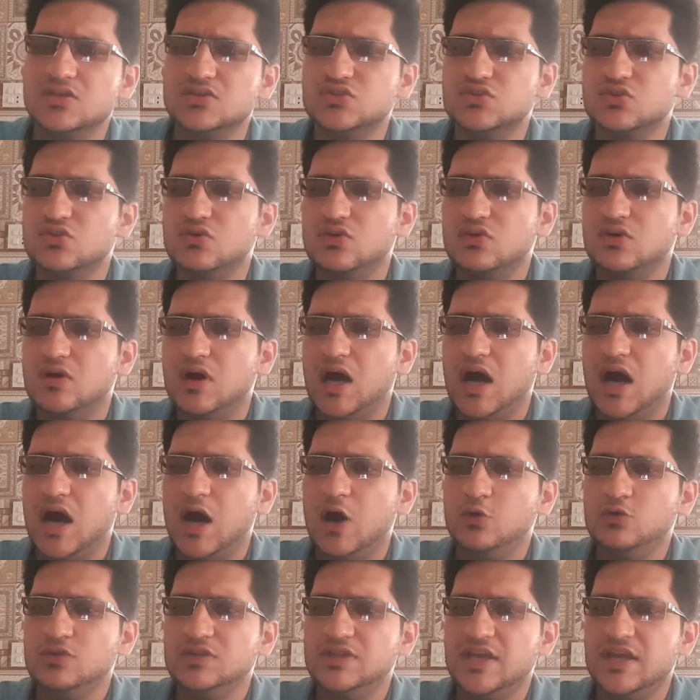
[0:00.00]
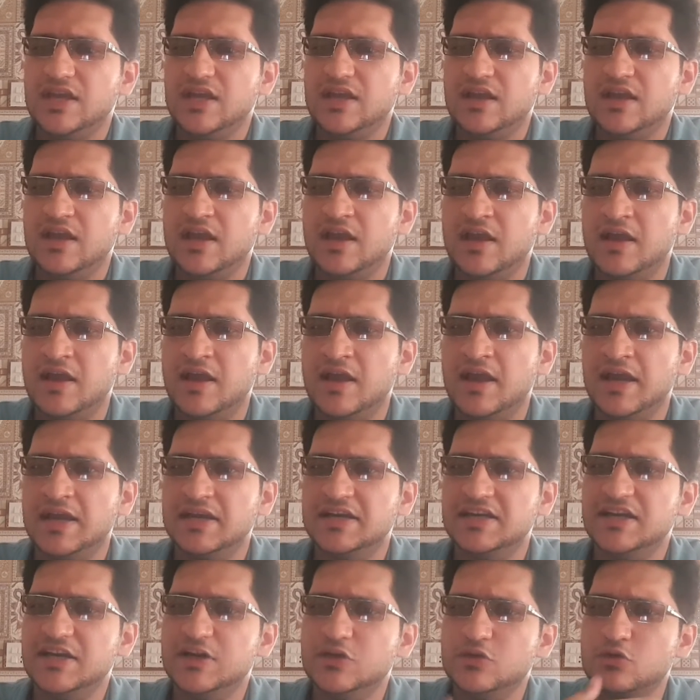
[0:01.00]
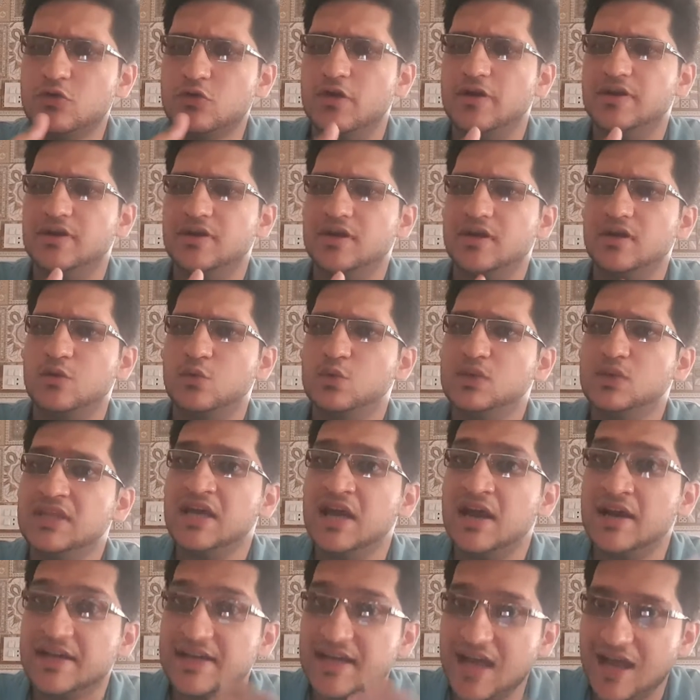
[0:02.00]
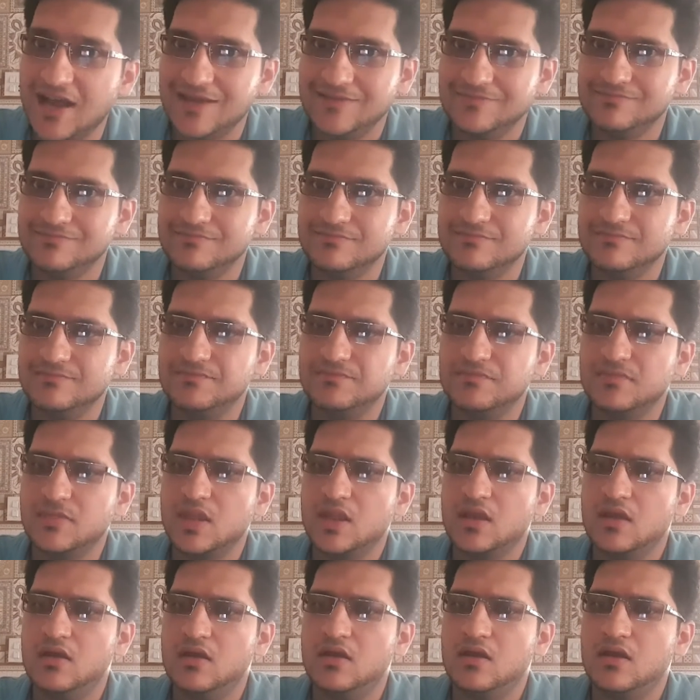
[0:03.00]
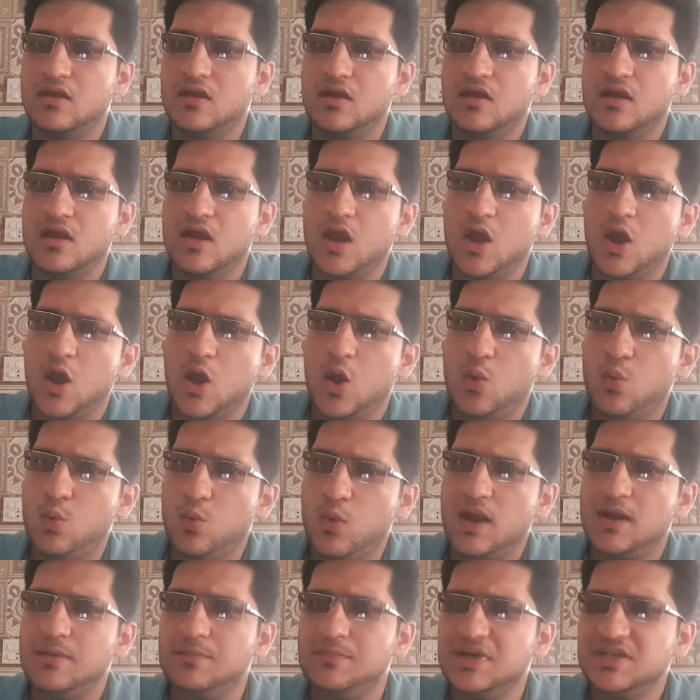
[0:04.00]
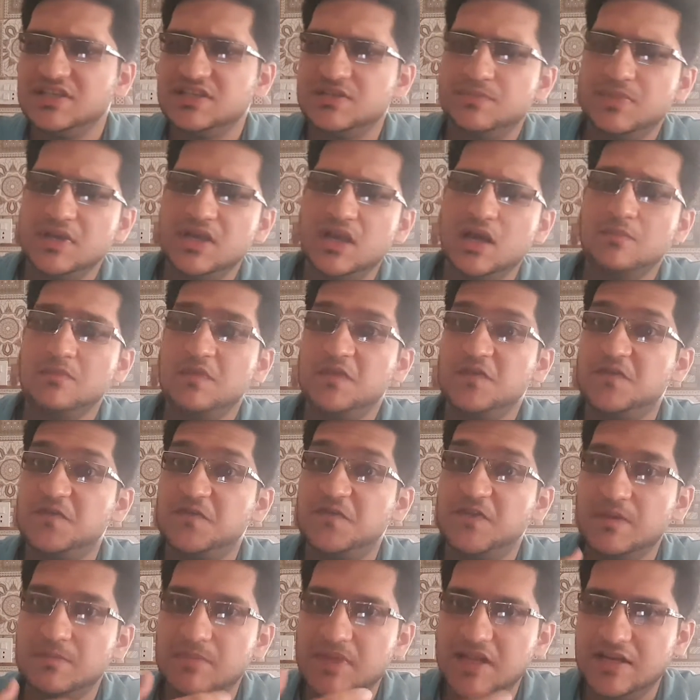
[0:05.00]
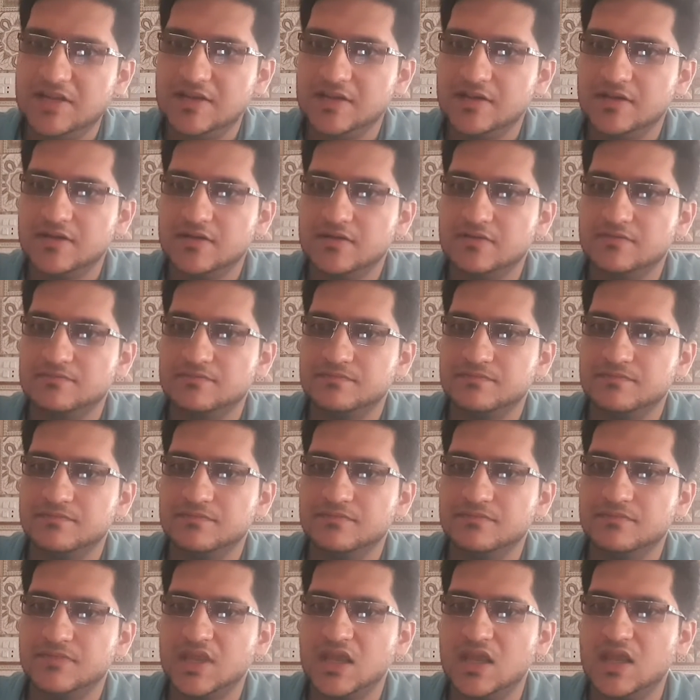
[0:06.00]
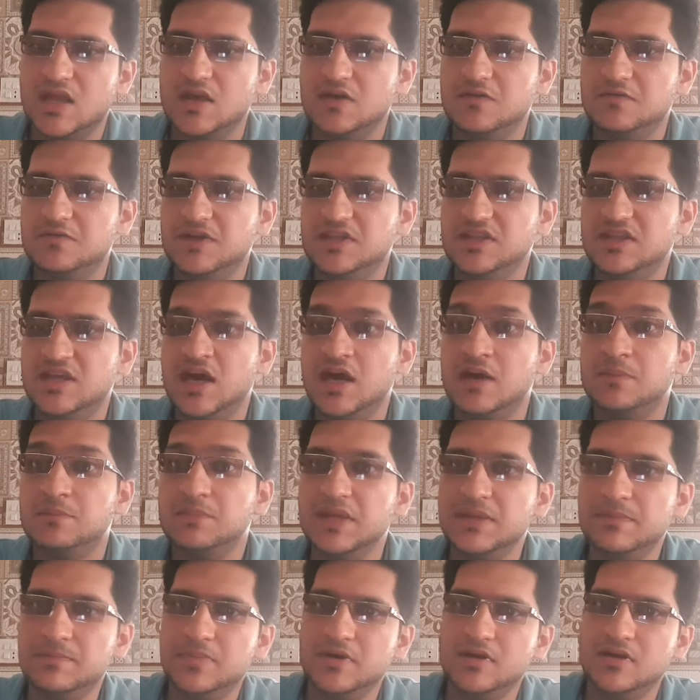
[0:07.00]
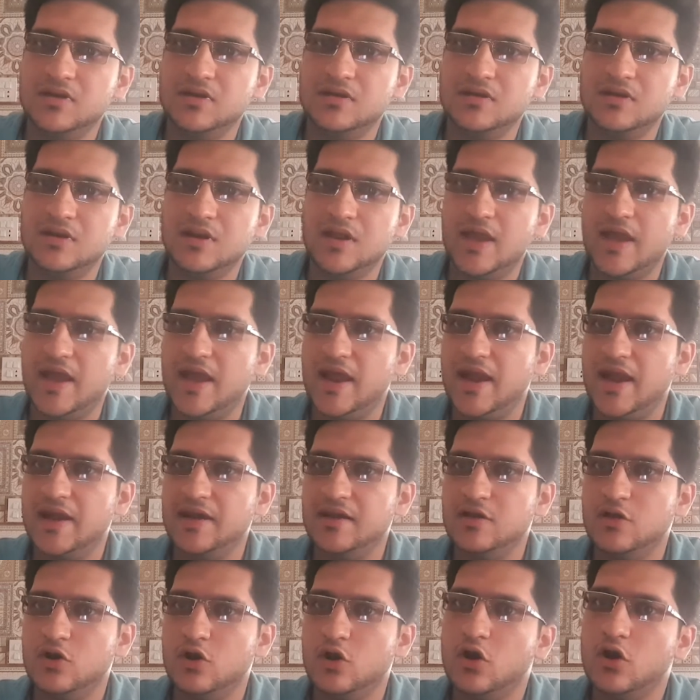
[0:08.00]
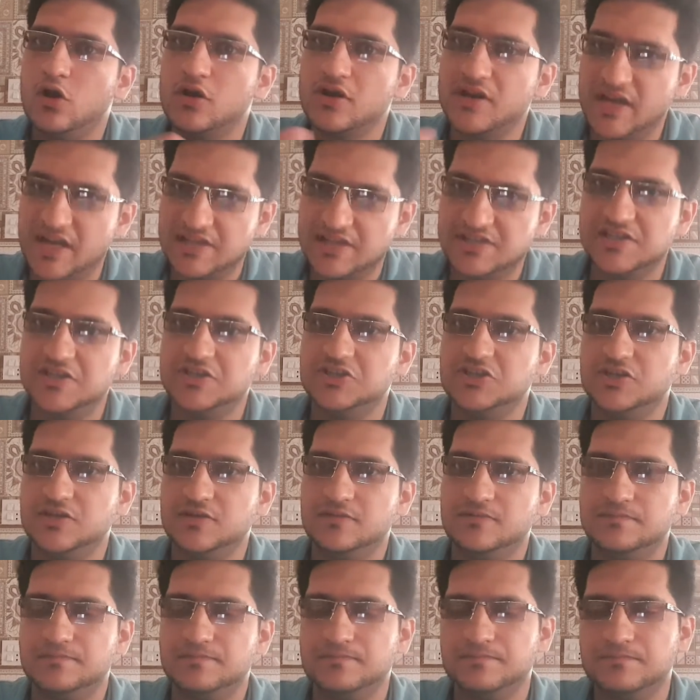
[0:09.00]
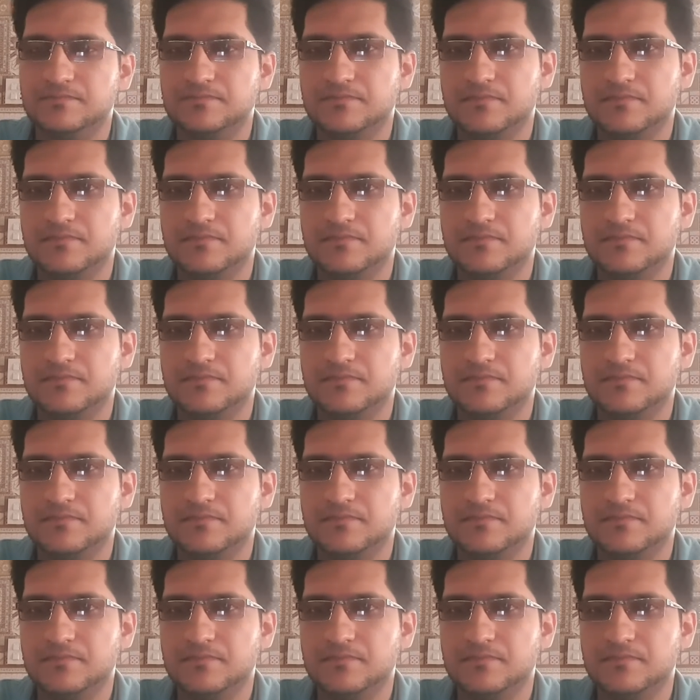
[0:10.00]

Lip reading: So how they deteriorate with time. One must become familiar with people and organization,